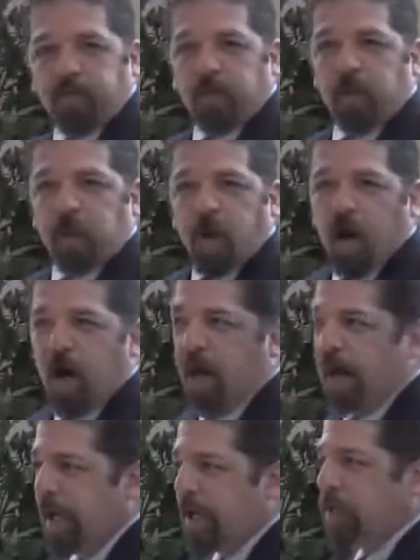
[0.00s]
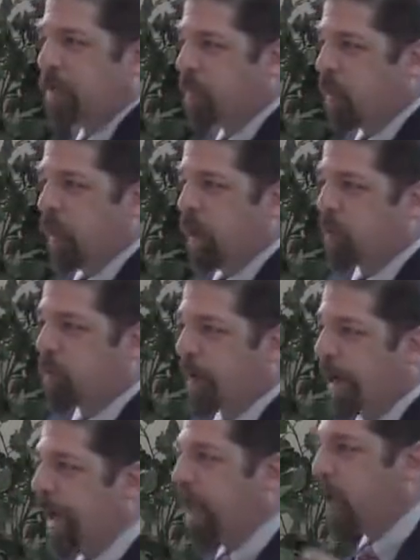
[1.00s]
from the law is, of course,
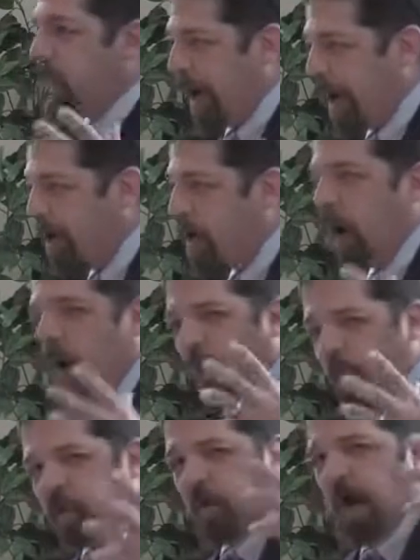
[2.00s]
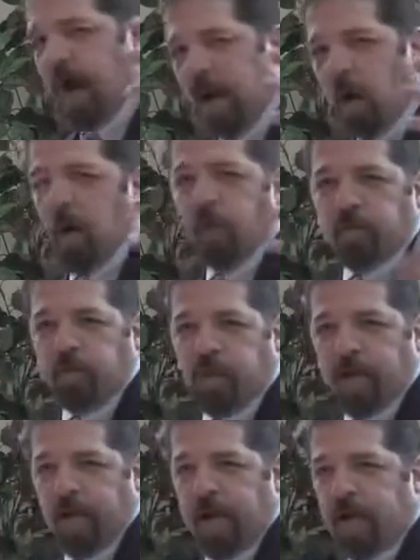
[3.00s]
reiterated over and over
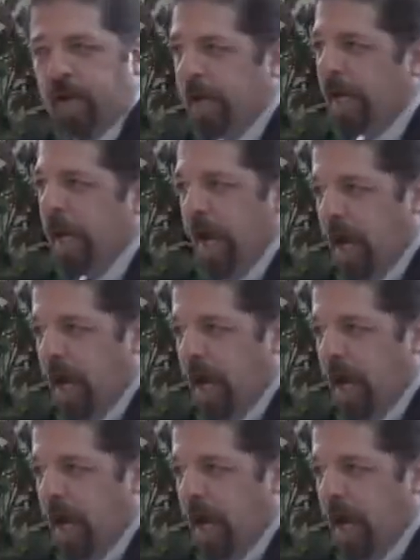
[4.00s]
again in